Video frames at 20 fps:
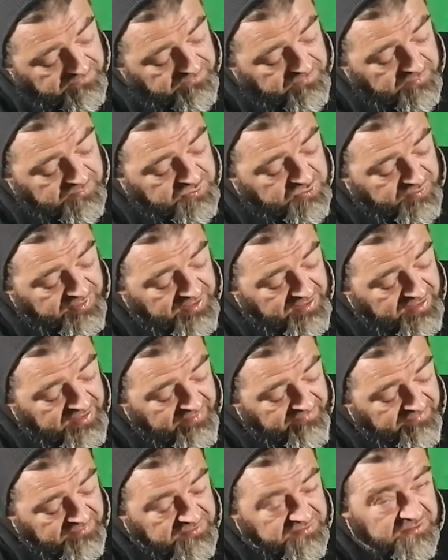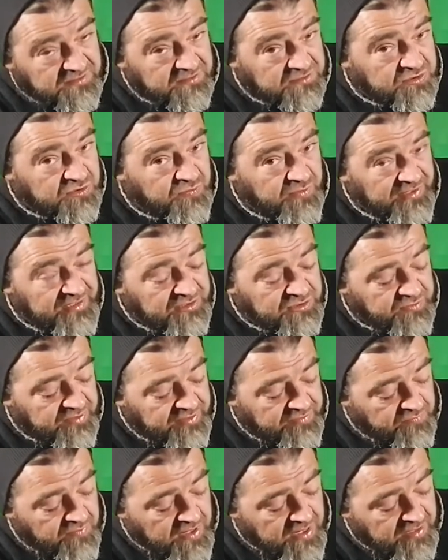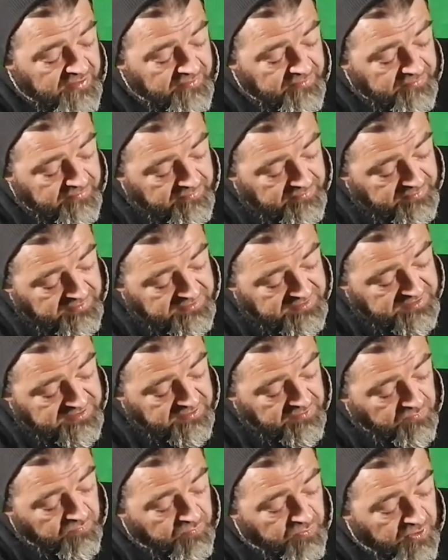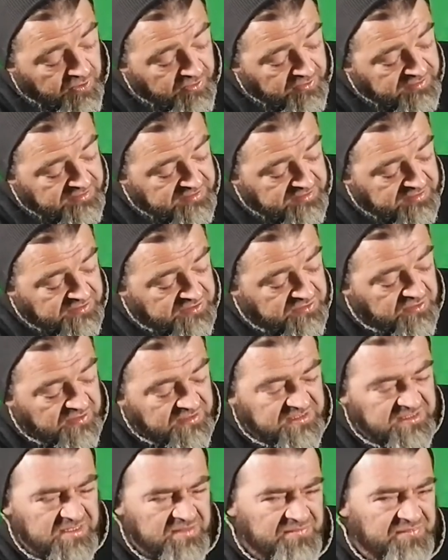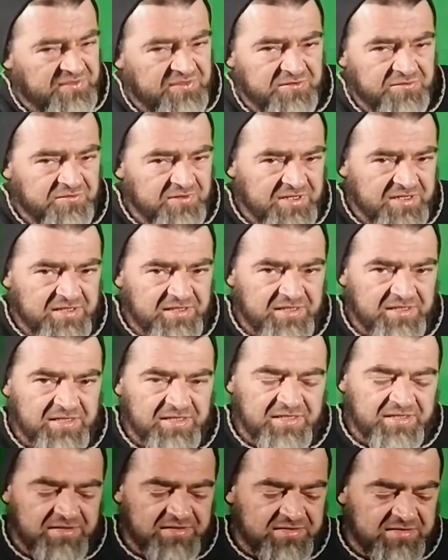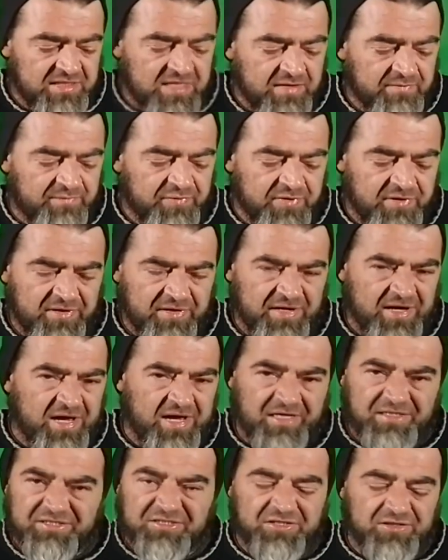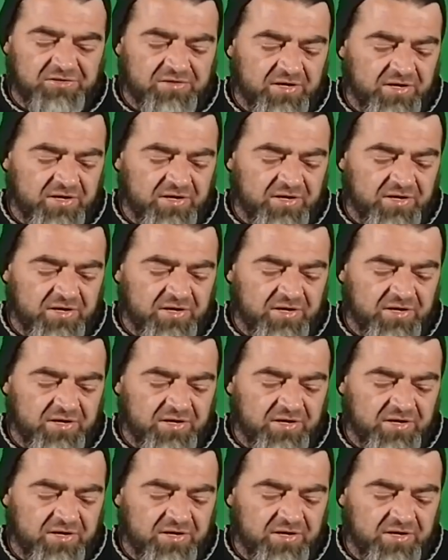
from 2011 till 2021 still works and it's got some 3D type of action